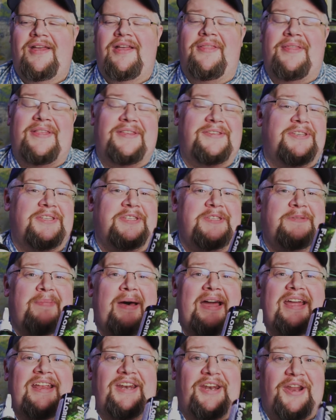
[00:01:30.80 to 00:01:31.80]
This is
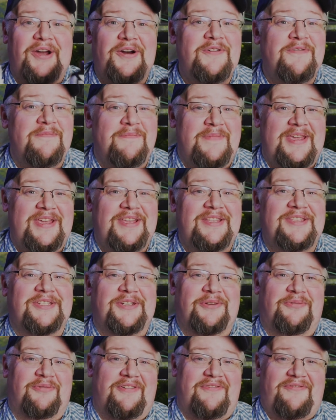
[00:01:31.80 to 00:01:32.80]
by no means
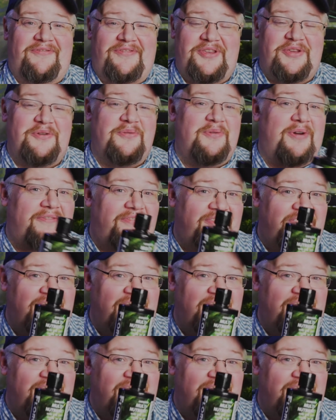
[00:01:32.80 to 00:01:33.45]
a review of